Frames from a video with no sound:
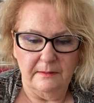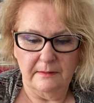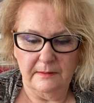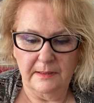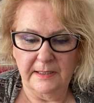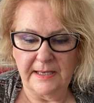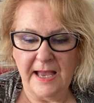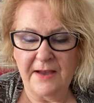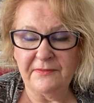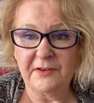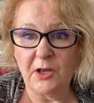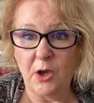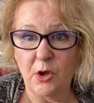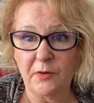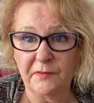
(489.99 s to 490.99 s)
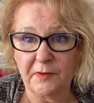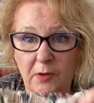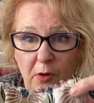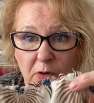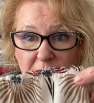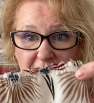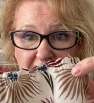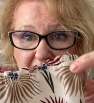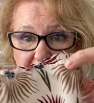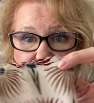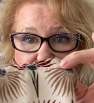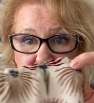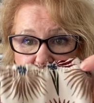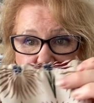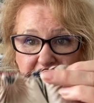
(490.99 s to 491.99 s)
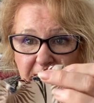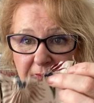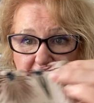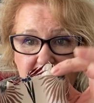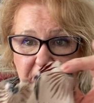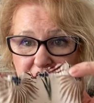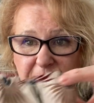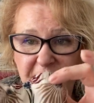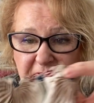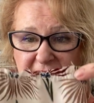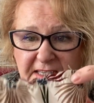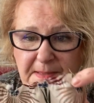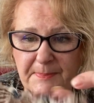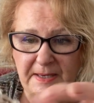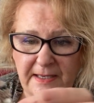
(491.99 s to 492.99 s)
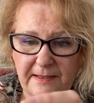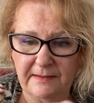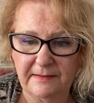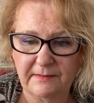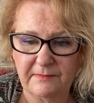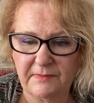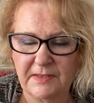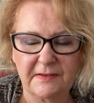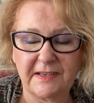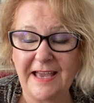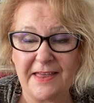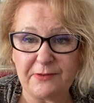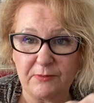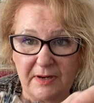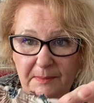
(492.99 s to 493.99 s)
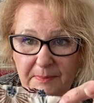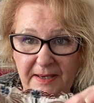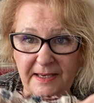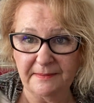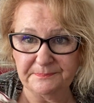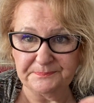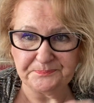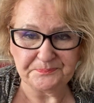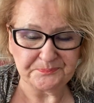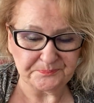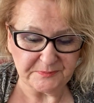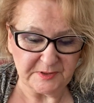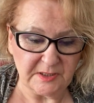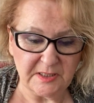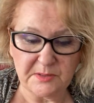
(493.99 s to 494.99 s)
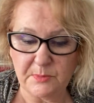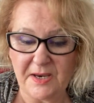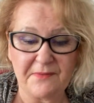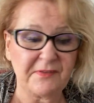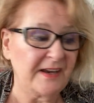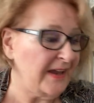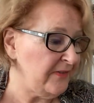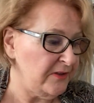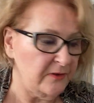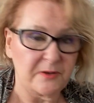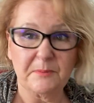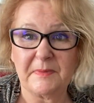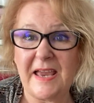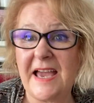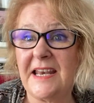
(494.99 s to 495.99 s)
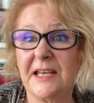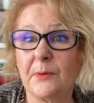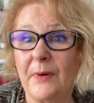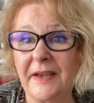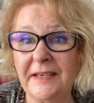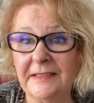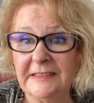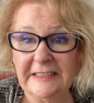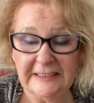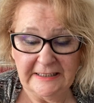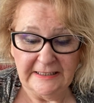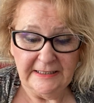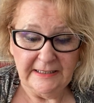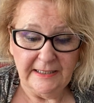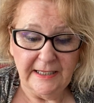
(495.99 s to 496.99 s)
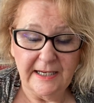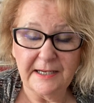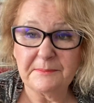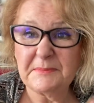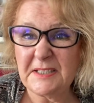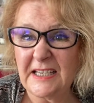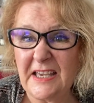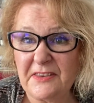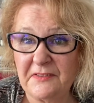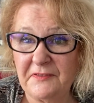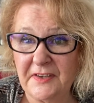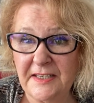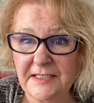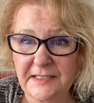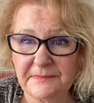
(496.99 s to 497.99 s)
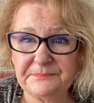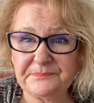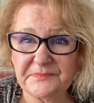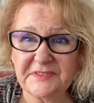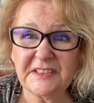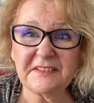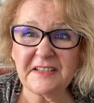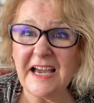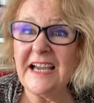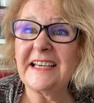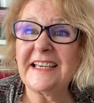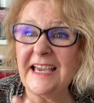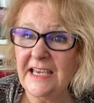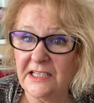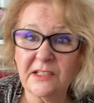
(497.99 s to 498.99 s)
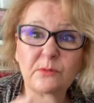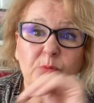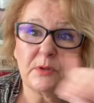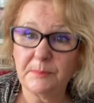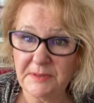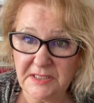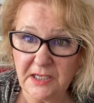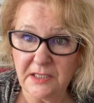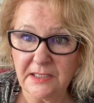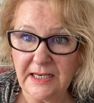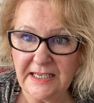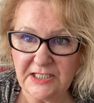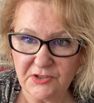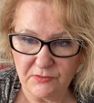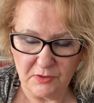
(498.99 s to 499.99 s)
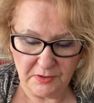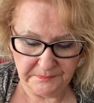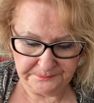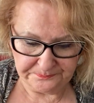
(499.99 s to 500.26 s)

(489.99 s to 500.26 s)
haven't overlocked the fizzy bit, the gathering bit, because we haven't gathered them yet anyway, to get the fit. That again will be done later on.